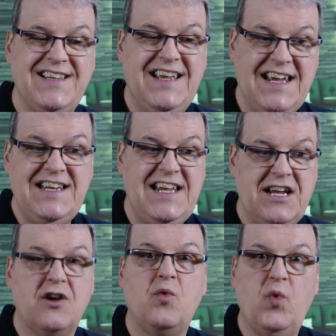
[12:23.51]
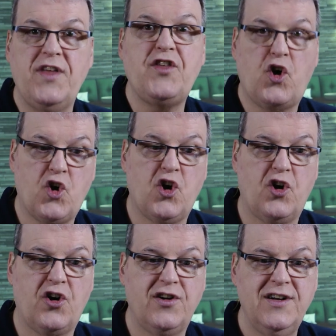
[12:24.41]
in here with
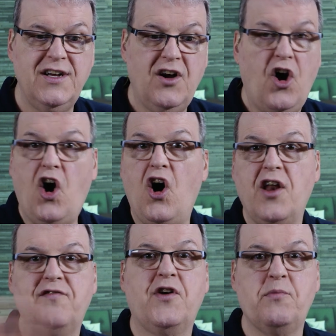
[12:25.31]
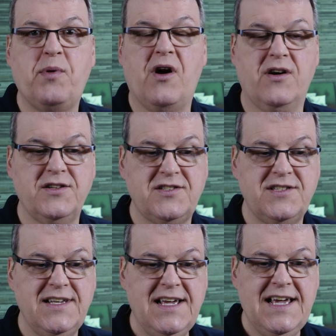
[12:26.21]
her, all of her parts,